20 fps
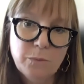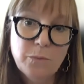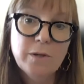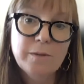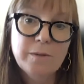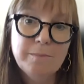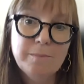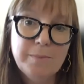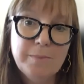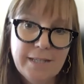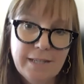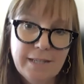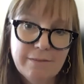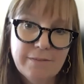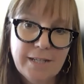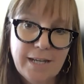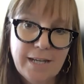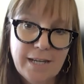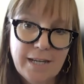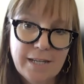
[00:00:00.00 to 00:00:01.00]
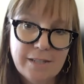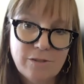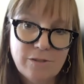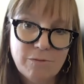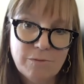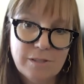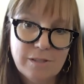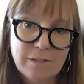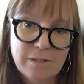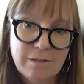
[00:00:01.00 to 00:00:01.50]
would be giving as a
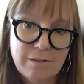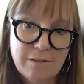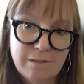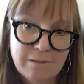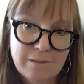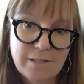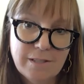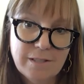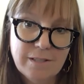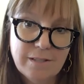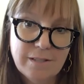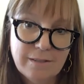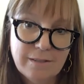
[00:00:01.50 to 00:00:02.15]
result.